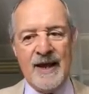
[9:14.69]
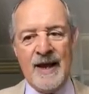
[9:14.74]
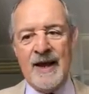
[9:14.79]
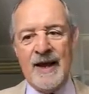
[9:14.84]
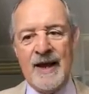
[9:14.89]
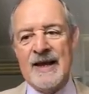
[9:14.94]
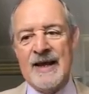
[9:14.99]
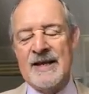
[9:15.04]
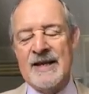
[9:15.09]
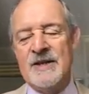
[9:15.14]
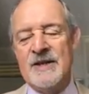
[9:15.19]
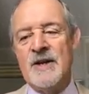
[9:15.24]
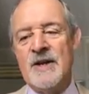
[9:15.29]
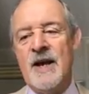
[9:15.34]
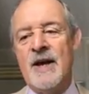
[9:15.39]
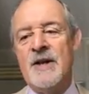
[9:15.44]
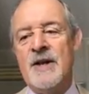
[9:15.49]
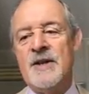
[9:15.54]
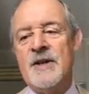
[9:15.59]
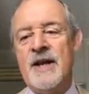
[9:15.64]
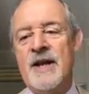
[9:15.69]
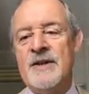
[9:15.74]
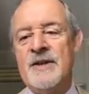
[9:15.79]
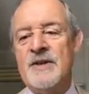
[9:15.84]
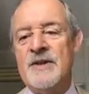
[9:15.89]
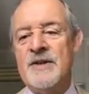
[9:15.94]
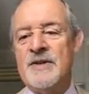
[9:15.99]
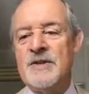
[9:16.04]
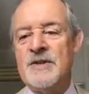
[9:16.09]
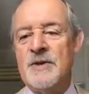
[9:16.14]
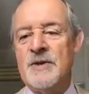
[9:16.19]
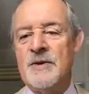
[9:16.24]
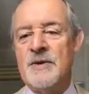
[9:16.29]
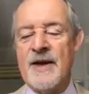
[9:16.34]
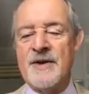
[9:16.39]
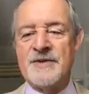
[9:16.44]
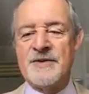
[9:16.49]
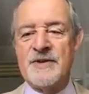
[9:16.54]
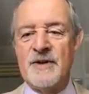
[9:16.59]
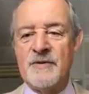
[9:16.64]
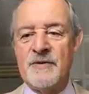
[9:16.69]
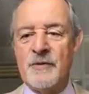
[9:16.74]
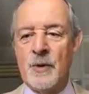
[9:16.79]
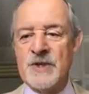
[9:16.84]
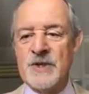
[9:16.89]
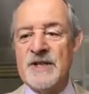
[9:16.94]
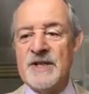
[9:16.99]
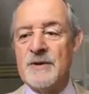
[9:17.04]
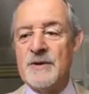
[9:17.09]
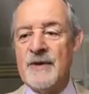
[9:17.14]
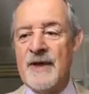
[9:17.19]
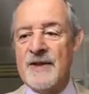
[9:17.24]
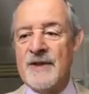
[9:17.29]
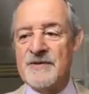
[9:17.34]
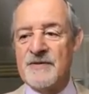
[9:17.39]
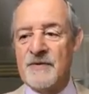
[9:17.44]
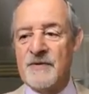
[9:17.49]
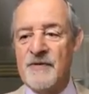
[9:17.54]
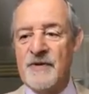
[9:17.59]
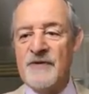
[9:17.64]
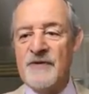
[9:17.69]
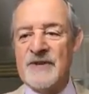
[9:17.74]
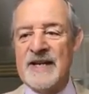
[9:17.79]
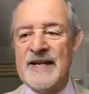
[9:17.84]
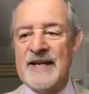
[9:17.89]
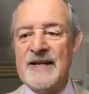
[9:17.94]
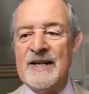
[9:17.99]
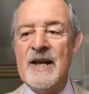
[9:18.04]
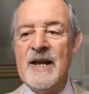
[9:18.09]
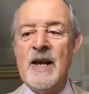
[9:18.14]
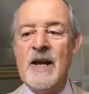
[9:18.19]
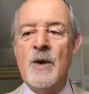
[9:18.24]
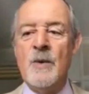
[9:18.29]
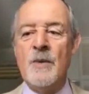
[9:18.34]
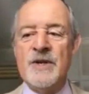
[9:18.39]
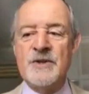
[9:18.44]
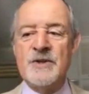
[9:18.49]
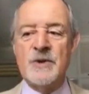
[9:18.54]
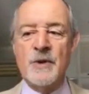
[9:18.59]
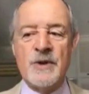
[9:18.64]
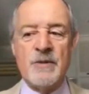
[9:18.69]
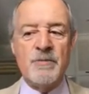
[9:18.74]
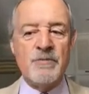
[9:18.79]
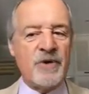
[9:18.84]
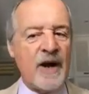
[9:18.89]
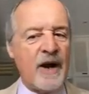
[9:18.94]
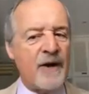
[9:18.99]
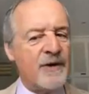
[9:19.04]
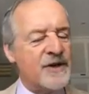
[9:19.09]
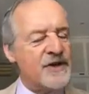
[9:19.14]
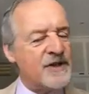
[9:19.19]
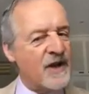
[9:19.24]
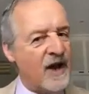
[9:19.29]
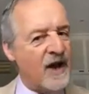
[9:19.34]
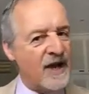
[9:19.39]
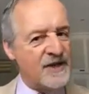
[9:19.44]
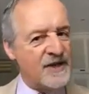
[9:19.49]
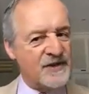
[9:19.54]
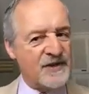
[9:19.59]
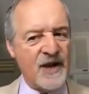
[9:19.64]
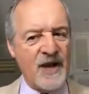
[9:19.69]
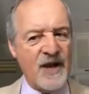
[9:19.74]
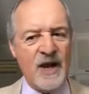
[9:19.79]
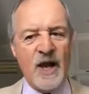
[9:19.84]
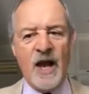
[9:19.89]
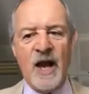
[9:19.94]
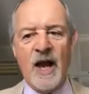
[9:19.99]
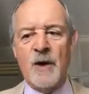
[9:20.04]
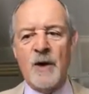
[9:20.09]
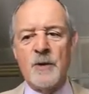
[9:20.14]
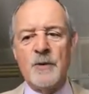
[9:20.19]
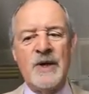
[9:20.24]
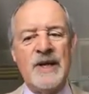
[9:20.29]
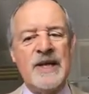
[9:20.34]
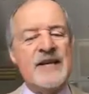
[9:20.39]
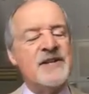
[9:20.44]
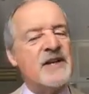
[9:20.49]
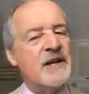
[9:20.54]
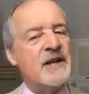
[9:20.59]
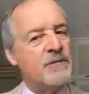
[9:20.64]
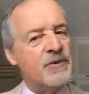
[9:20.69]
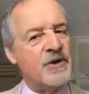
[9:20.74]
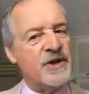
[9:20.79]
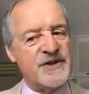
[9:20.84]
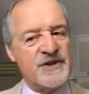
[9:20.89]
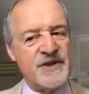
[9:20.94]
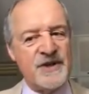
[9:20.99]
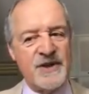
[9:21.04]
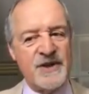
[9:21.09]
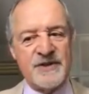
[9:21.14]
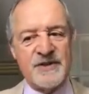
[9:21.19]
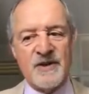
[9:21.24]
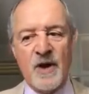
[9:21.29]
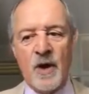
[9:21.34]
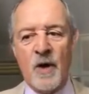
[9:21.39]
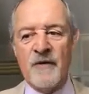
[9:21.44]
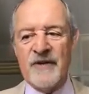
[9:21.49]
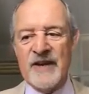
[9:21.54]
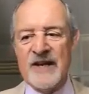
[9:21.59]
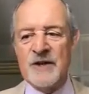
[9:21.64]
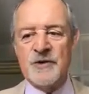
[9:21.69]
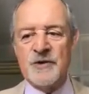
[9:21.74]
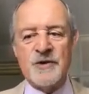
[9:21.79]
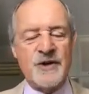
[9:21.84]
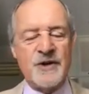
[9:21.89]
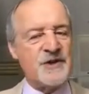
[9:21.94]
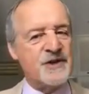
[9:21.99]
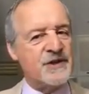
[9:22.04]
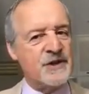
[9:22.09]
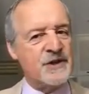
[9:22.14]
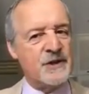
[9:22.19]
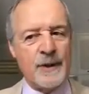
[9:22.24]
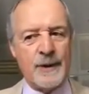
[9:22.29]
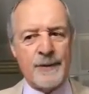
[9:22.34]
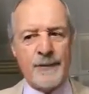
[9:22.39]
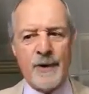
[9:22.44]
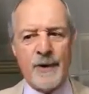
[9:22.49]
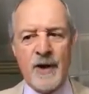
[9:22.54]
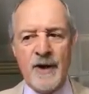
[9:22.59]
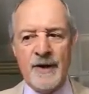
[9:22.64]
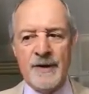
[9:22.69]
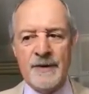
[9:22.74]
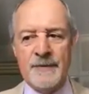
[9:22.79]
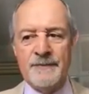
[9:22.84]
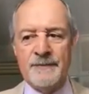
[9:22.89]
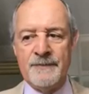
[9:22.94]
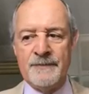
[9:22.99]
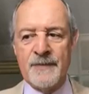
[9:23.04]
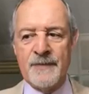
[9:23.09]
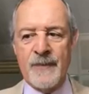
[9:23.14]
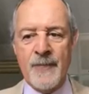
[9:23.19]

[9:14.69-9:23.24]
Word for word: uh, in uh, in 2014 2015, we saw them prioritize uh, releasing prisoners of interest to Iran.